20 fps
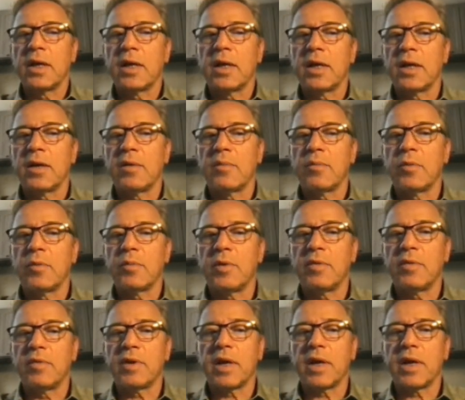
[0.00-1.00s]

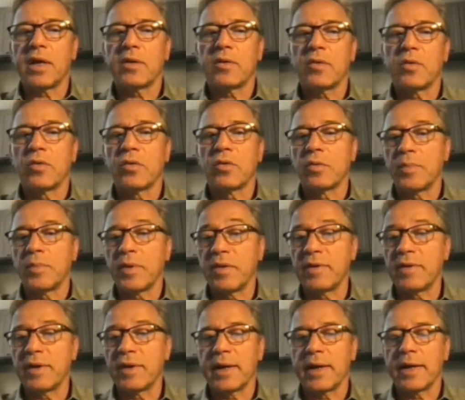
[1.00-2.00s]
bupivacaine or
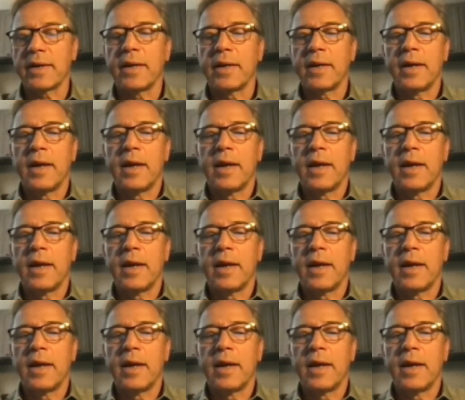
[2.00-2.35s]
ropivacaine.